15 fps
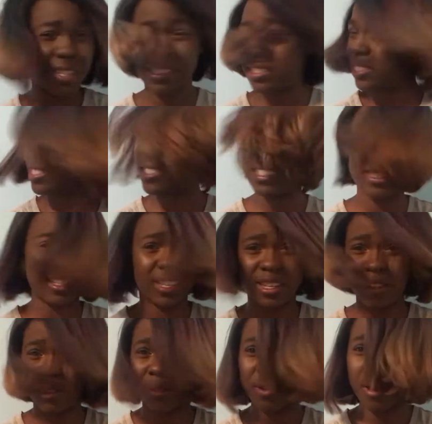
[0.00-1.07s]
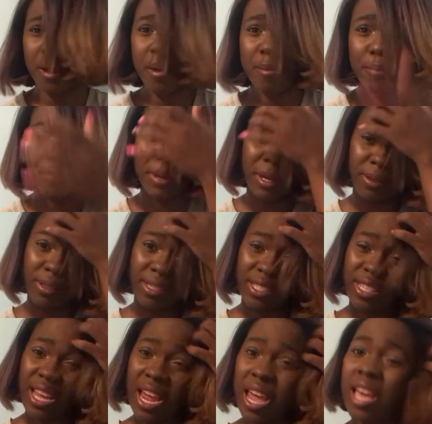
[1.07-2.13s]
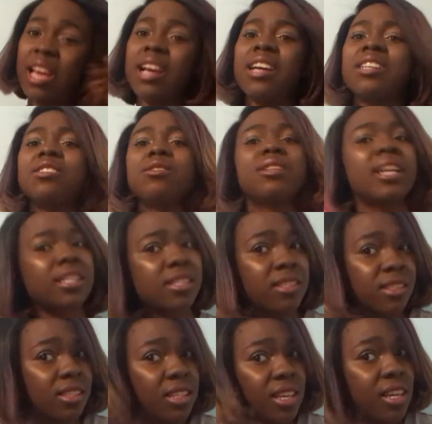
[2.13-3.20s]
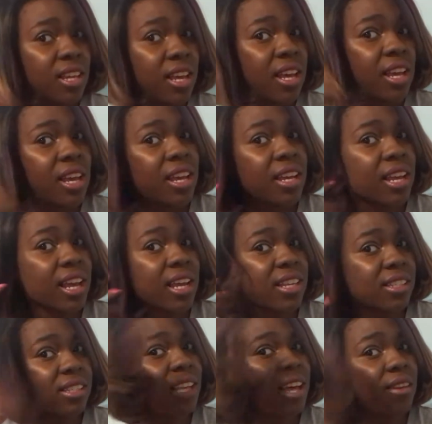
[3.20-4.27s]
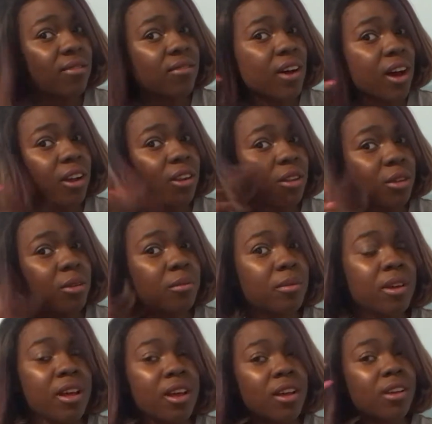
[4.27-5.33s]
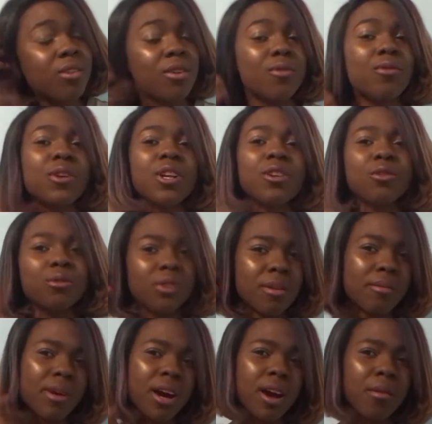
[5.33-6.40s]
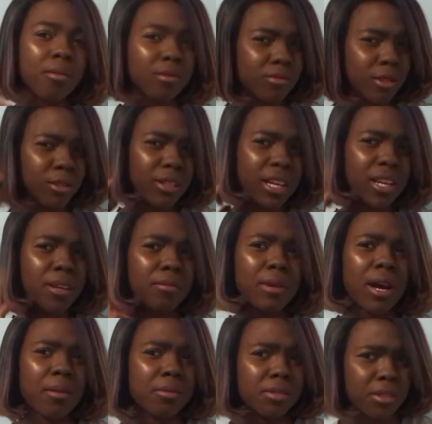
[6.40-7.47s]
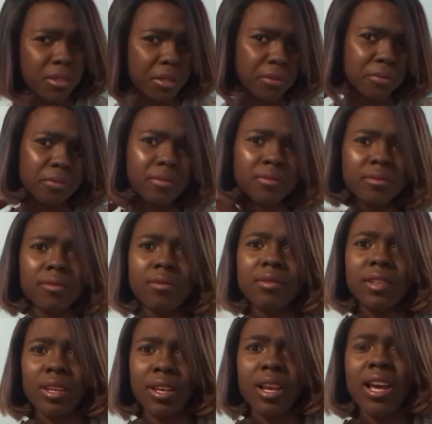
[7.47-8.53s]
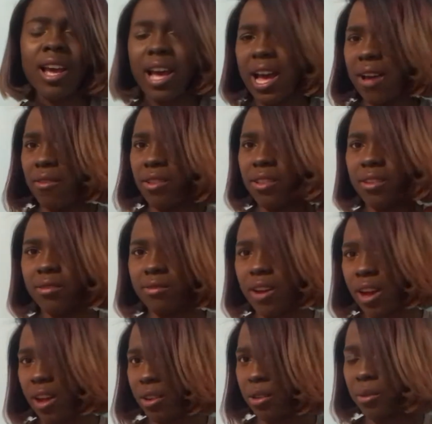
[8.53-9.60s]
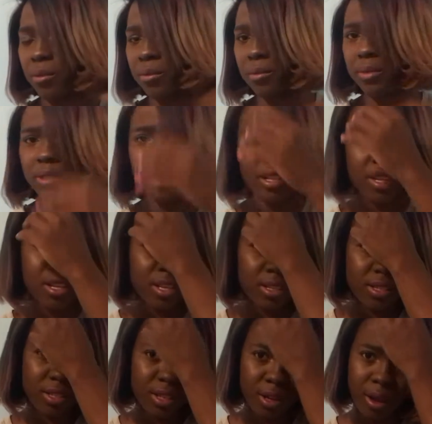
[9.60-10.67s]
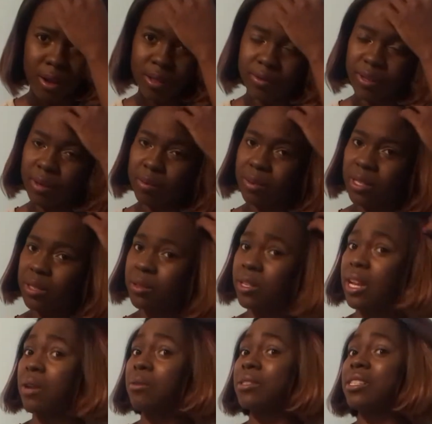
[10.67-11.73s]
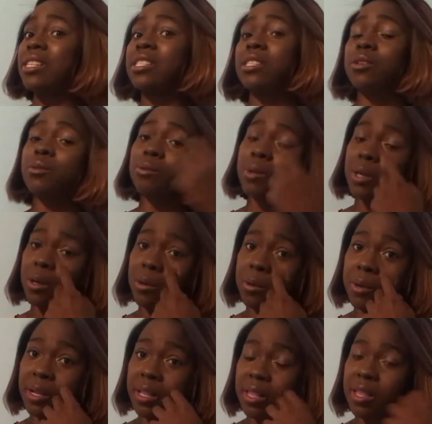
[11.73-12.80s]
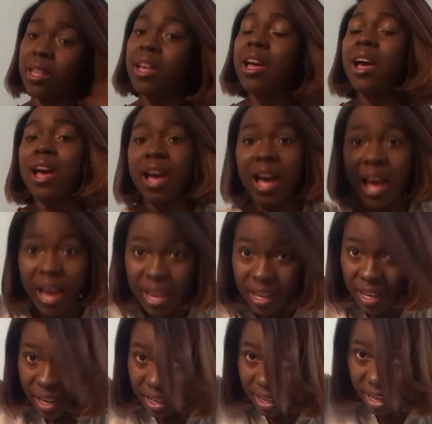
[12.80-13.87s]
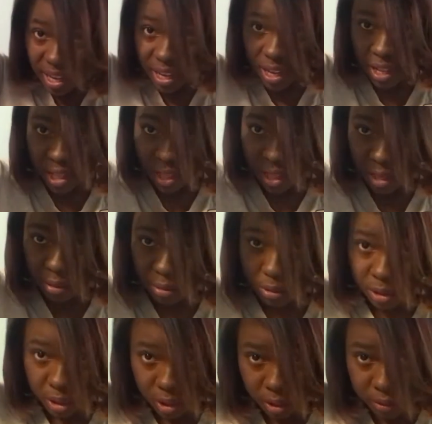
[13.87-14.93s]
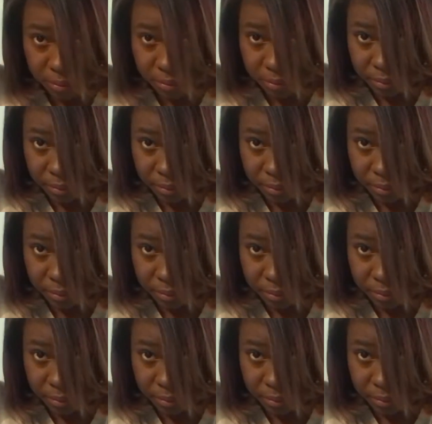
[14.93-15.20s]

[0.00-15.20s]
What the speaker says: and it's still, bouncy. As you guys can see, it has that volume. When you're doing a bob, you like your bobs to have a little volume. So I was very pleased with that. It was easy to work with. I got a closure.